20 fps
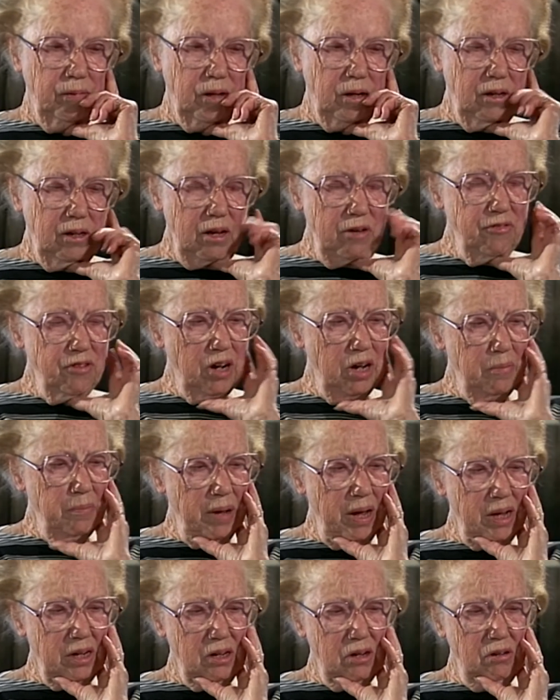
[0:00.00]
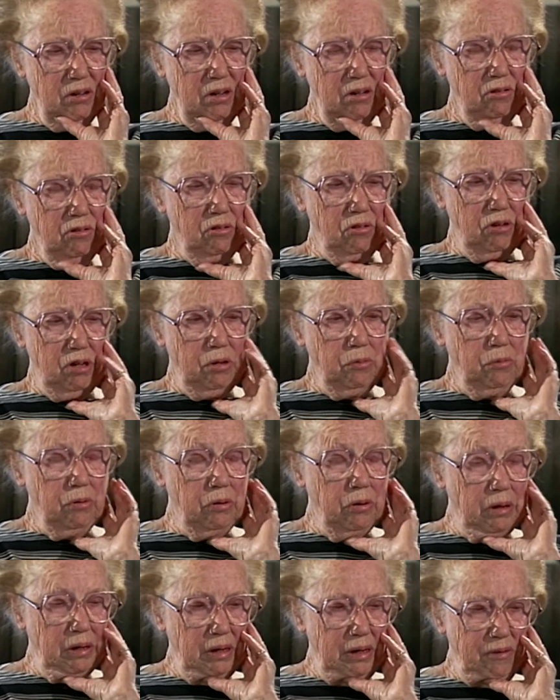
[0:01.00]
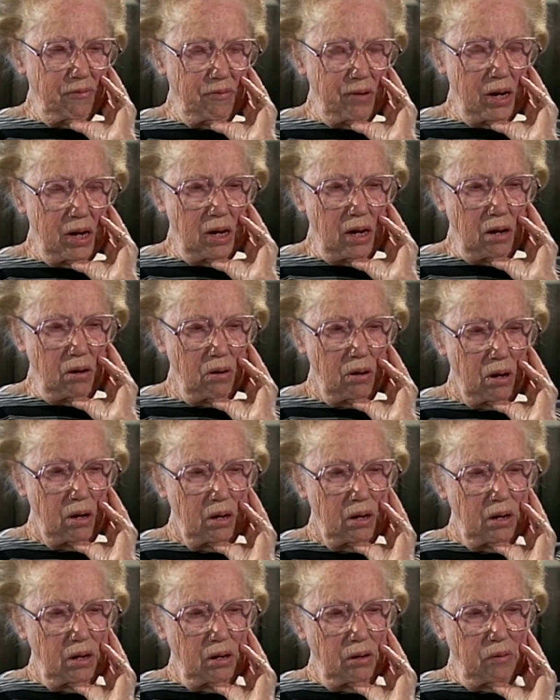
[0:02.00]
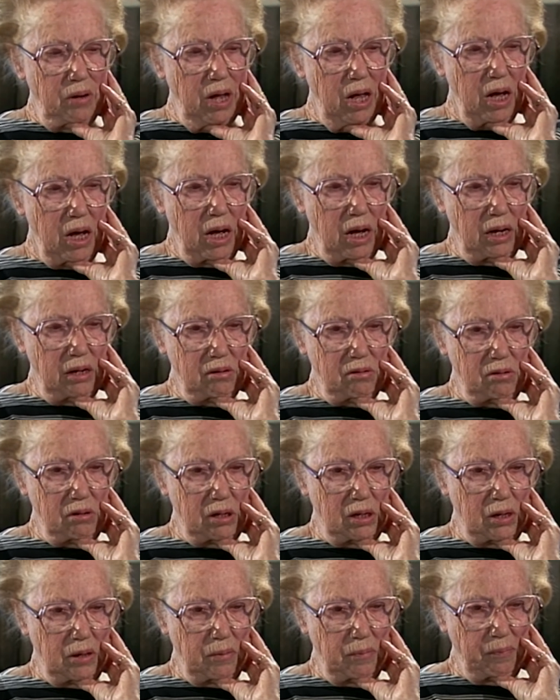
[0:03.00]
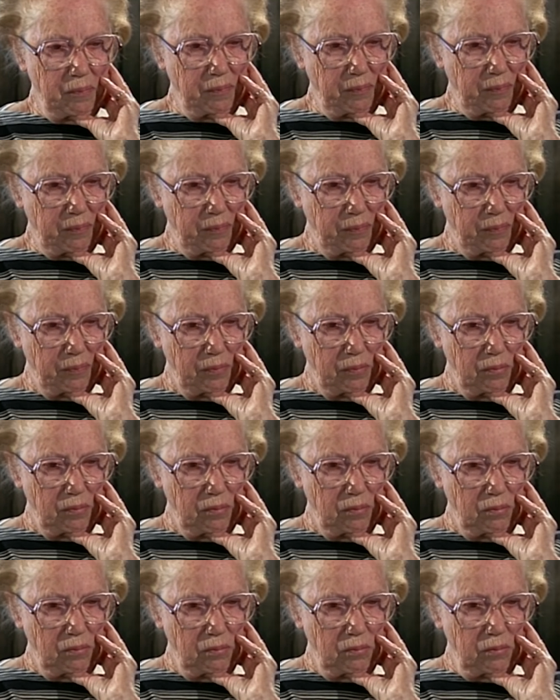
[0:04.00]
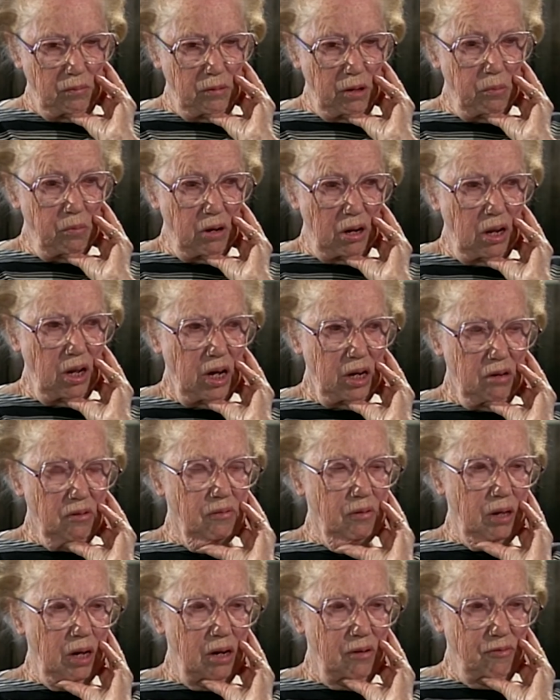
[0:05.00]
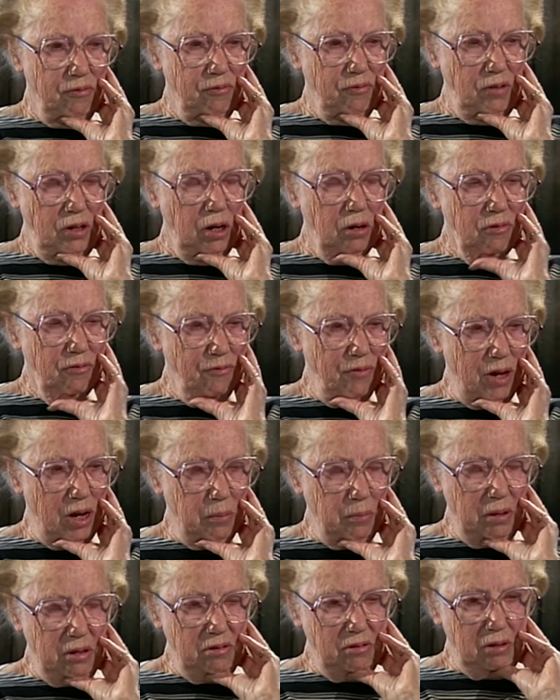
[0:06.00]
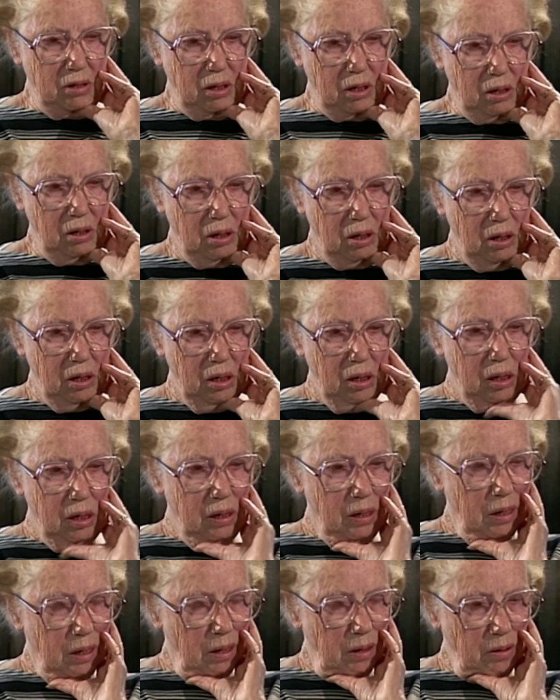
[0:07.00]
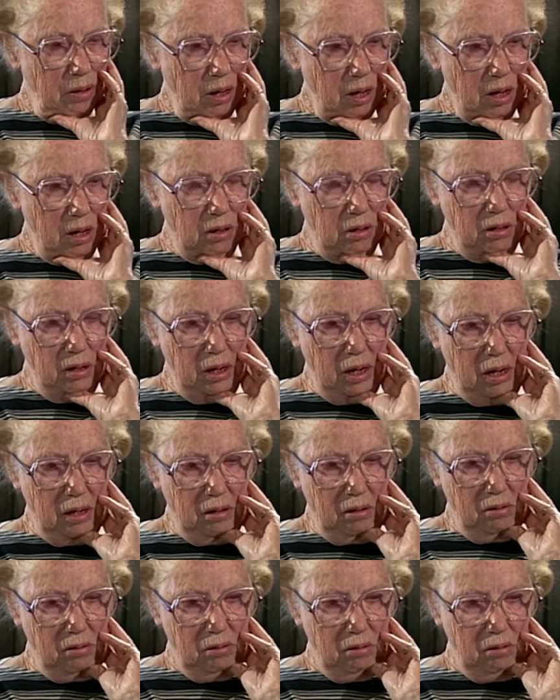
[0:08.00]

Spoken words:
on Magnolia Street, where I live now, we had, there were a lot of young families there, and they all had